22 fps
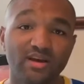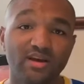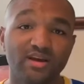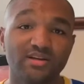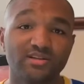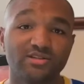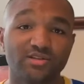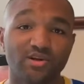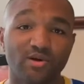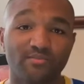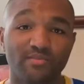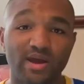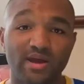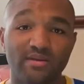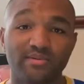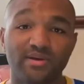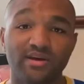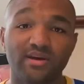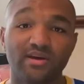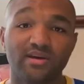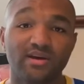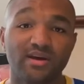So
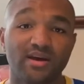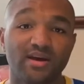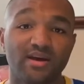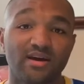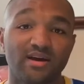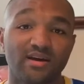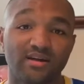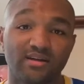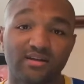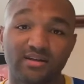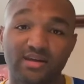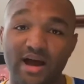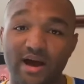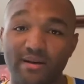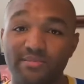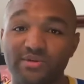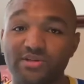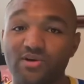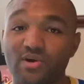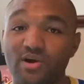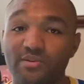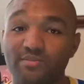maybe
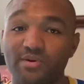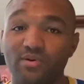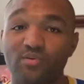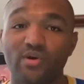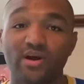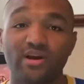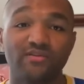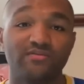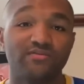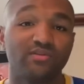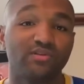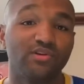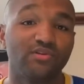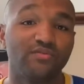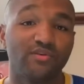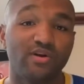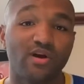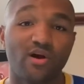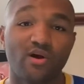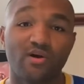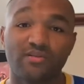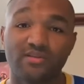Yamato had been waiting for Luffy
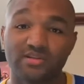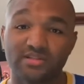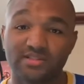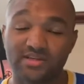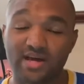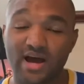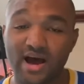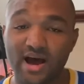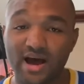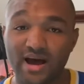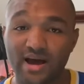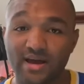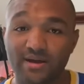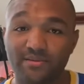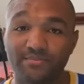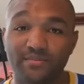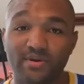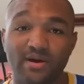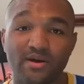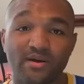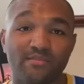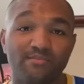all this
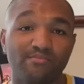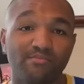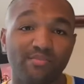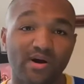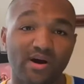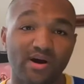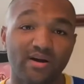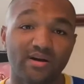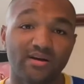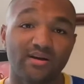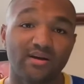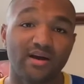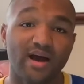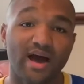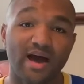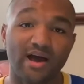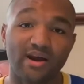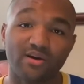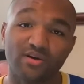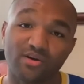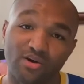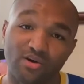time, but I
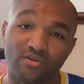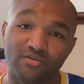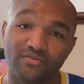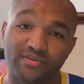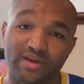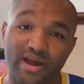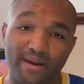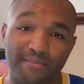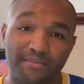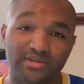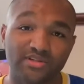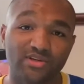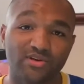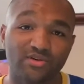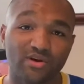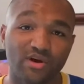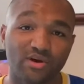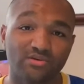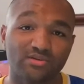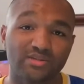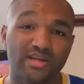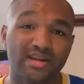don't know if Yamato
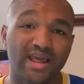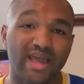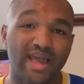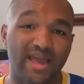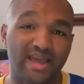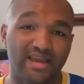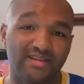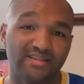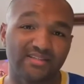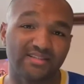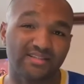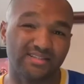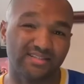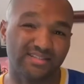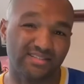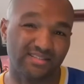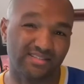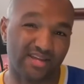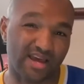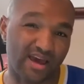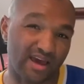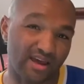knows that Ace is
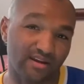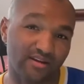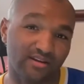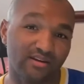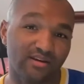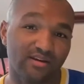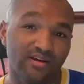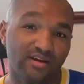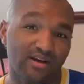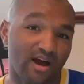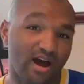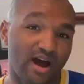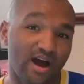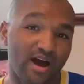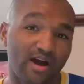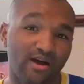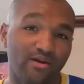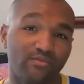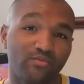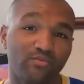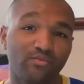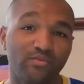dead.
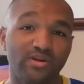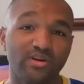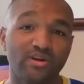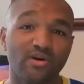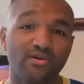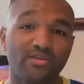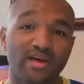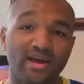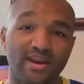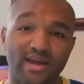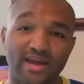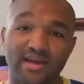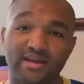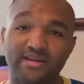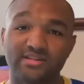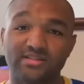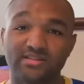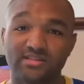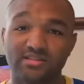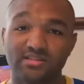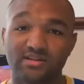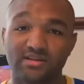Uh, we know that
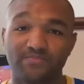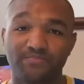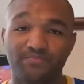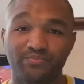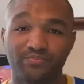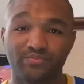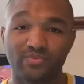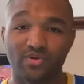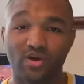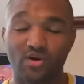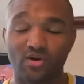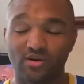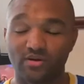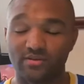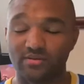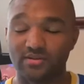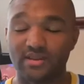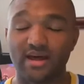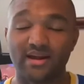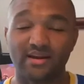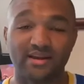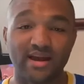Ace, or
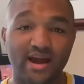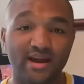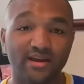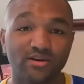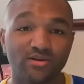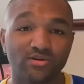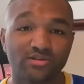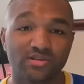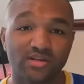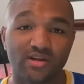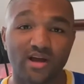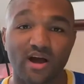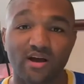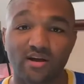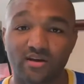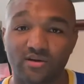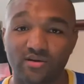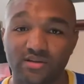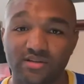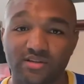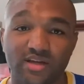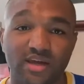that Kaido is a
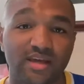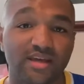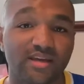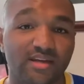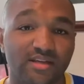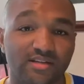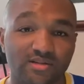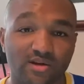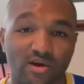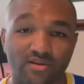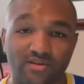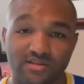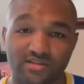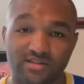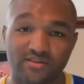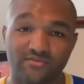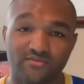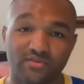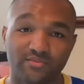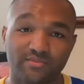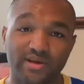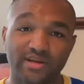Yonko, so he gets all this
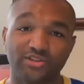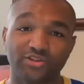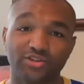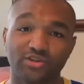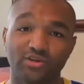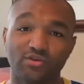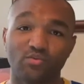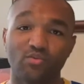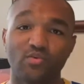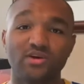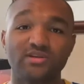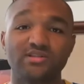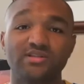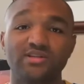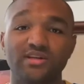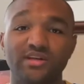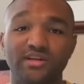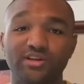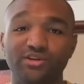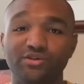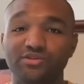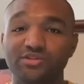information. It wasn't a
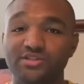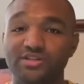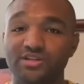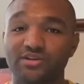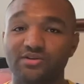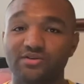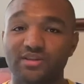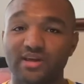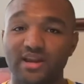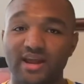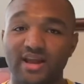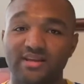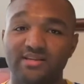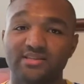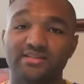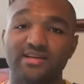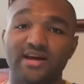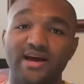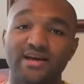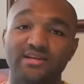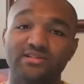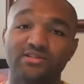huge secret that Ace
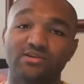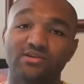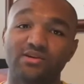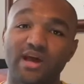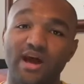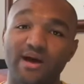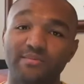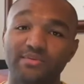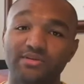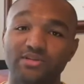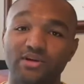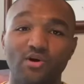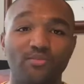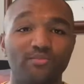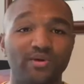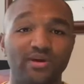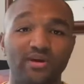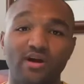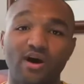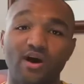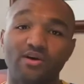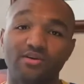died, so Yamato,
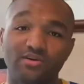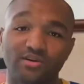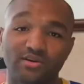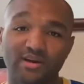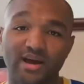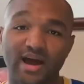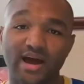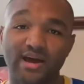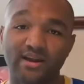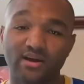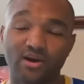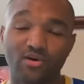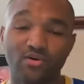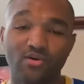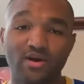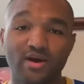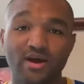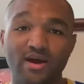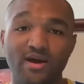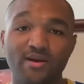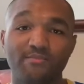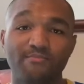being under Kaido,
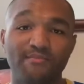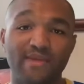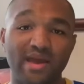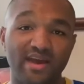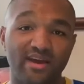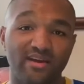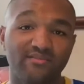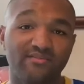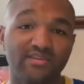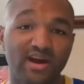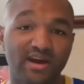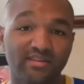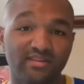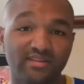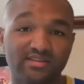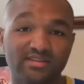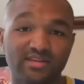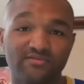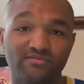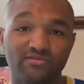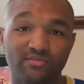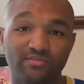may have gotten
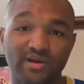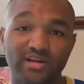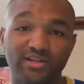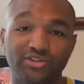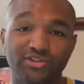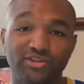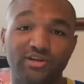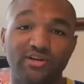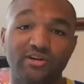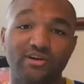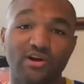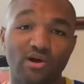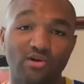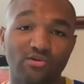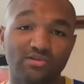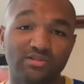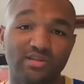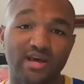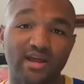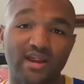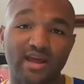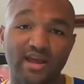this information, knows
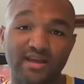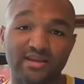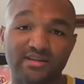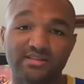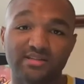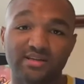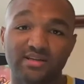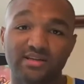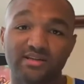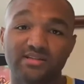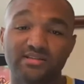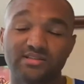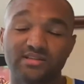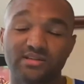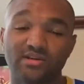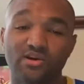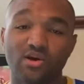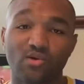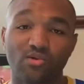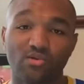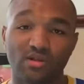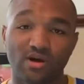that Ace is
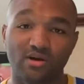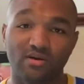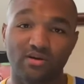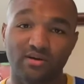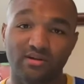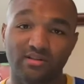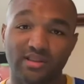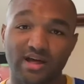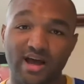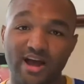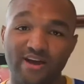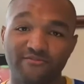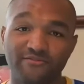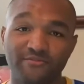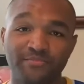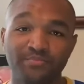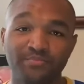no longer alive.